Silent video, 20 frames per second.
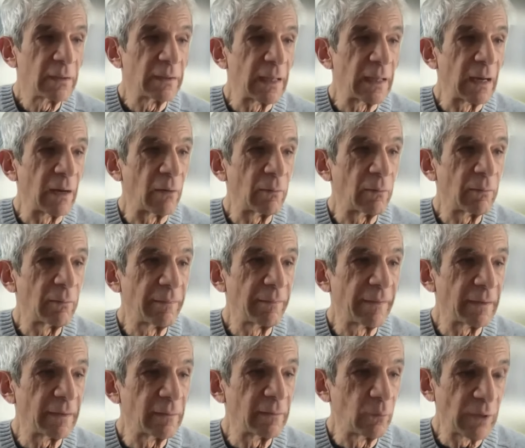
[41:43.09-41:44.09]
Now,
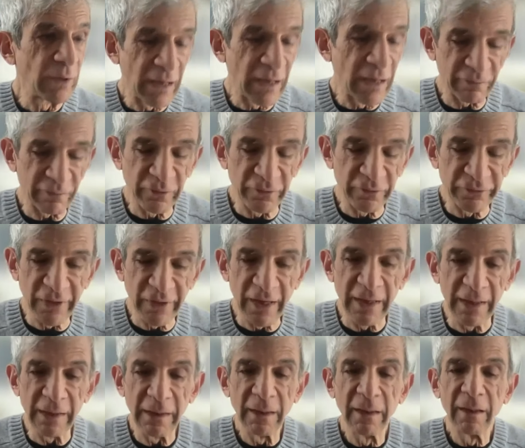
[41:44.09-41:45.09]
that we have to
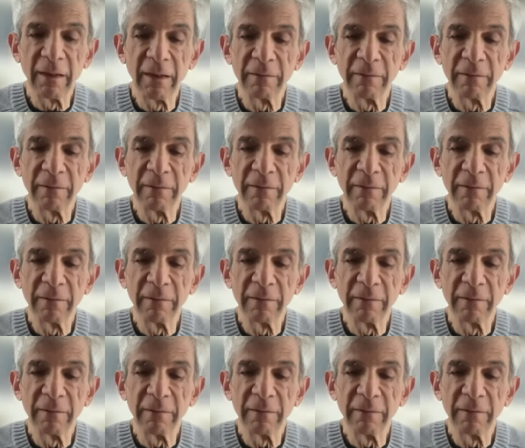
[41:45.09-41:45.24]
say